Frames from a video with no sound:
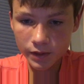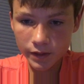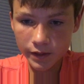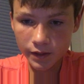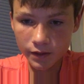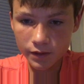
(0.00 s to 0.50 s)

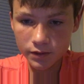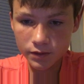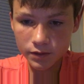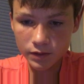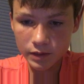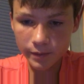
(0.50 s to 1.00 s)
England,
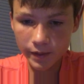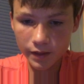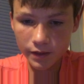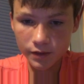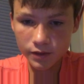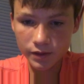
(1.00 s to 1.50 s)

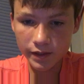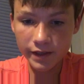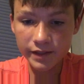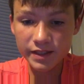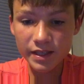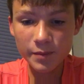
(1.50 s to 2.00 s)
Spanish, and
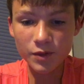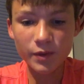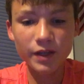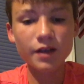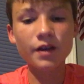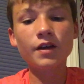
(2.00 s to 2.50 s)
a team of the
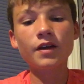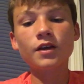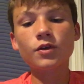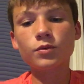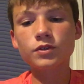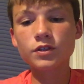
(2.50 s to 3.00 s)
week.
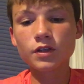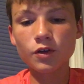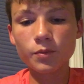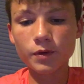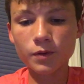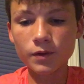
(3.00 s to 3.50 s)
We're just gonna
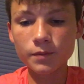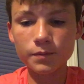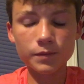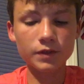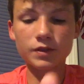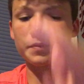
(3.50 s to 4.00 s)
open on
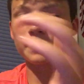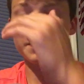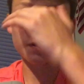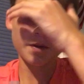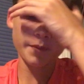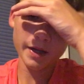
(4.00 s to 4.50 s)
team of
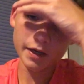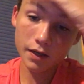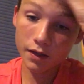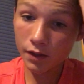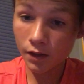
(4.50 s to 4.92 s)
the week pack.